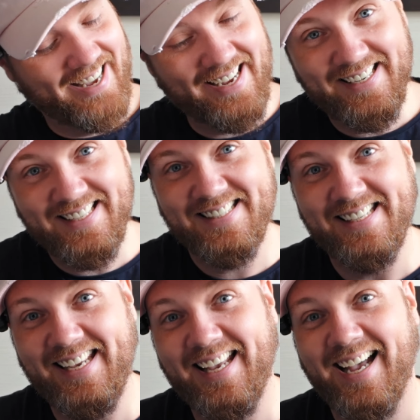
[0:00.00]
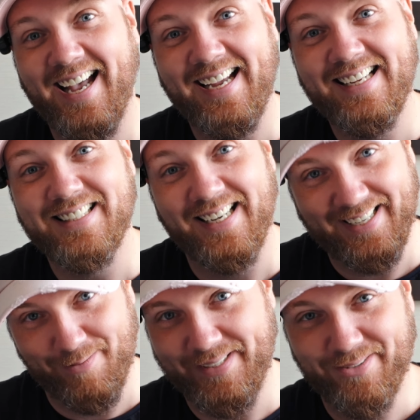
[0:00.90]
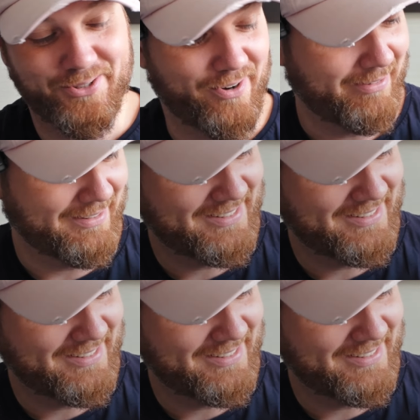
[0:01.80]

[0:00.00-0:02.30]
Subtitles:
EDC and a little bit of trouble.